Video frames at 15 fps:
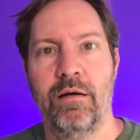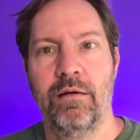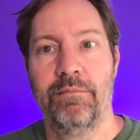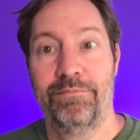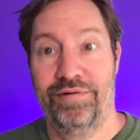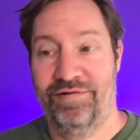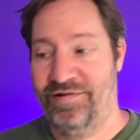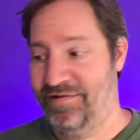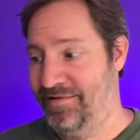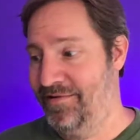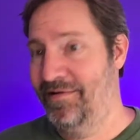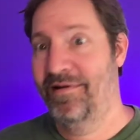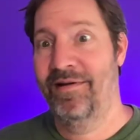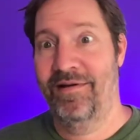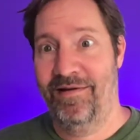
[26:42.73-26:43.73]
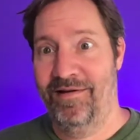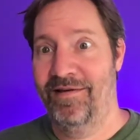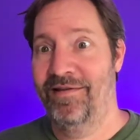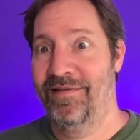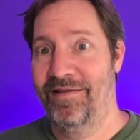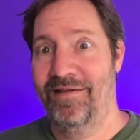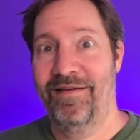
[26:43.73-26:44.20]

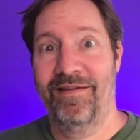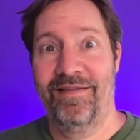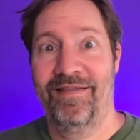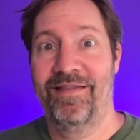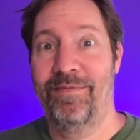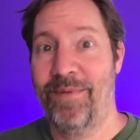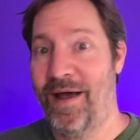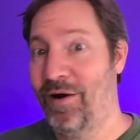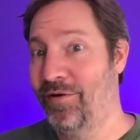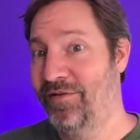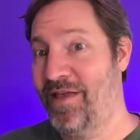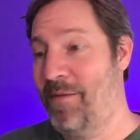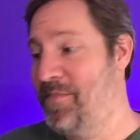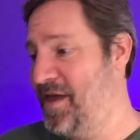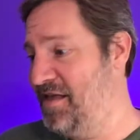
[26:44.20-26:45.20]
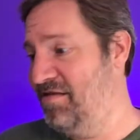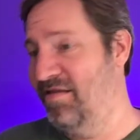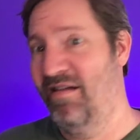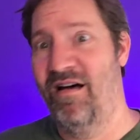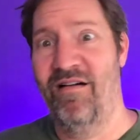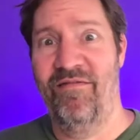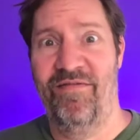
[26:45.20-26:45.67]
the powers that be
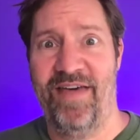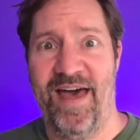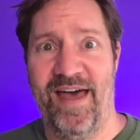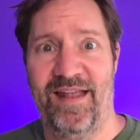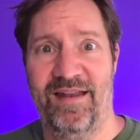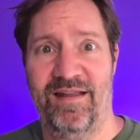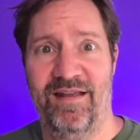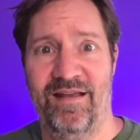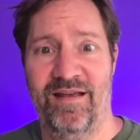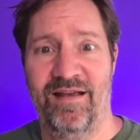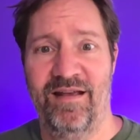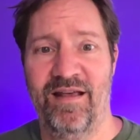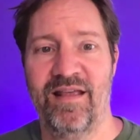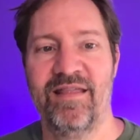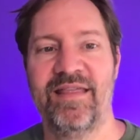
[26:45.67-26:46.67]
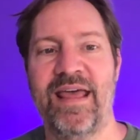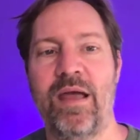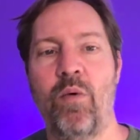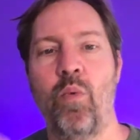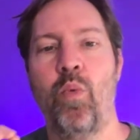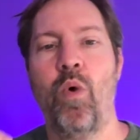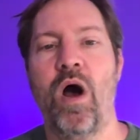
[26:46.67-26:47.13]
love that. They
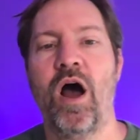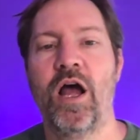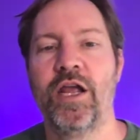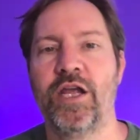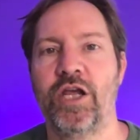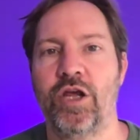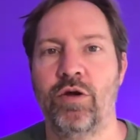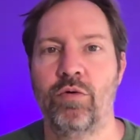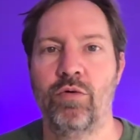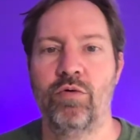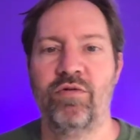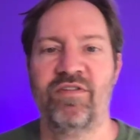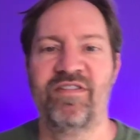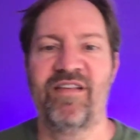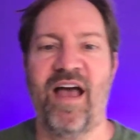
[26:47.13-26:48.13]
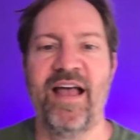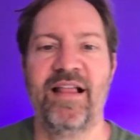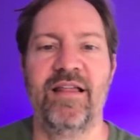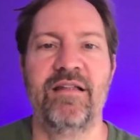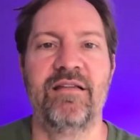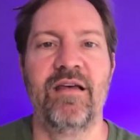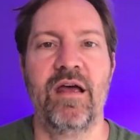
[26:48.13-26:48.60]
want you
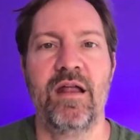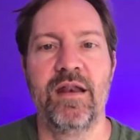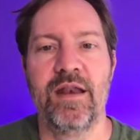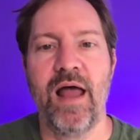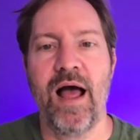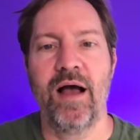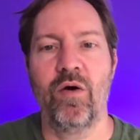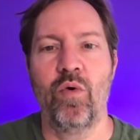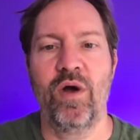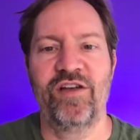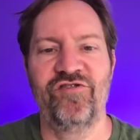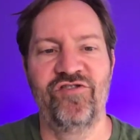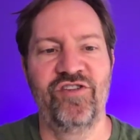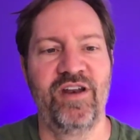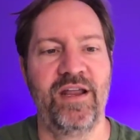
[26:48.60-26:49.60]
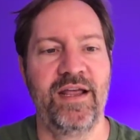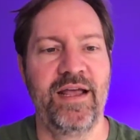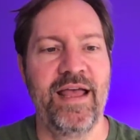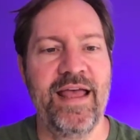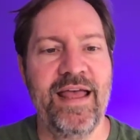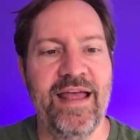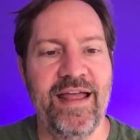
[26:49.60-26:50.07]
silent, not questioning,
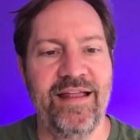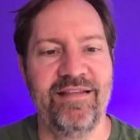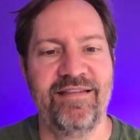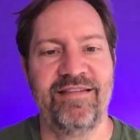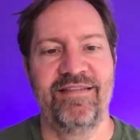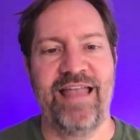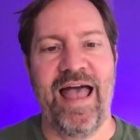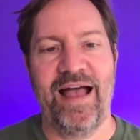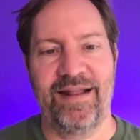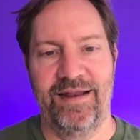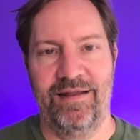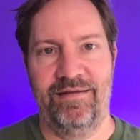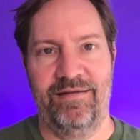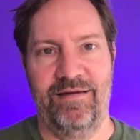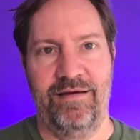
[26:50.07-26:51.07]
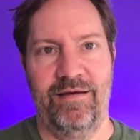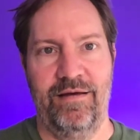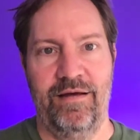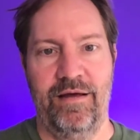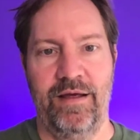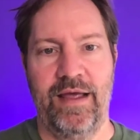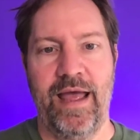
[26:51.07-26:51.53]
and stagnant.
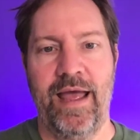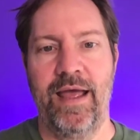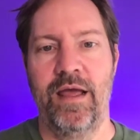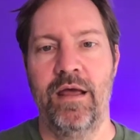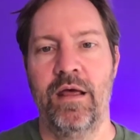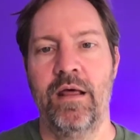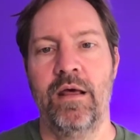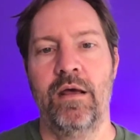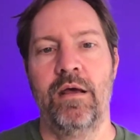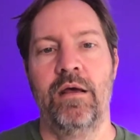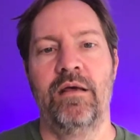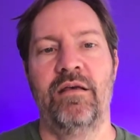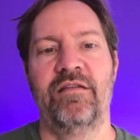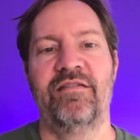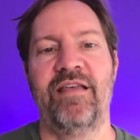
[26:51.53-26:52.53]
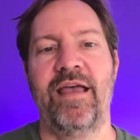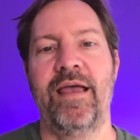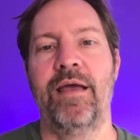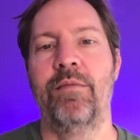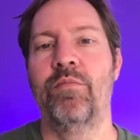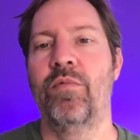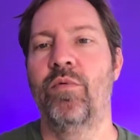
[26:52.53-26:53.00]
Okay?
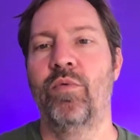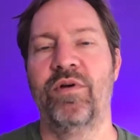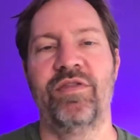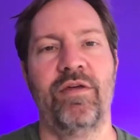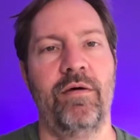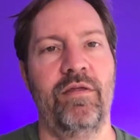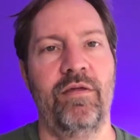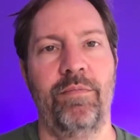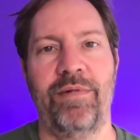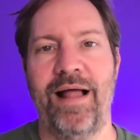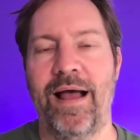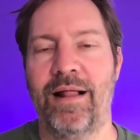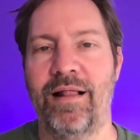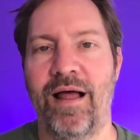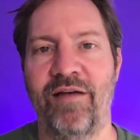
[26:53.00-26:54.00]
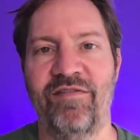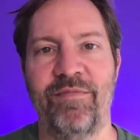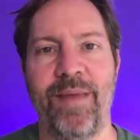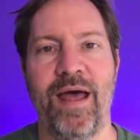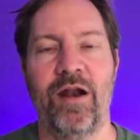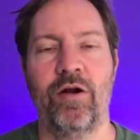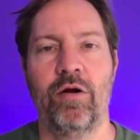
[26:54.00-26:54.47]
Same with the Black Lives
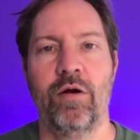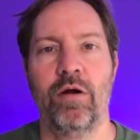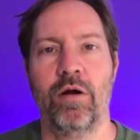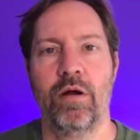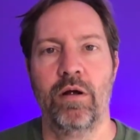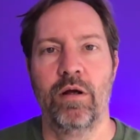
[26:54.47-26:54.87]
Matter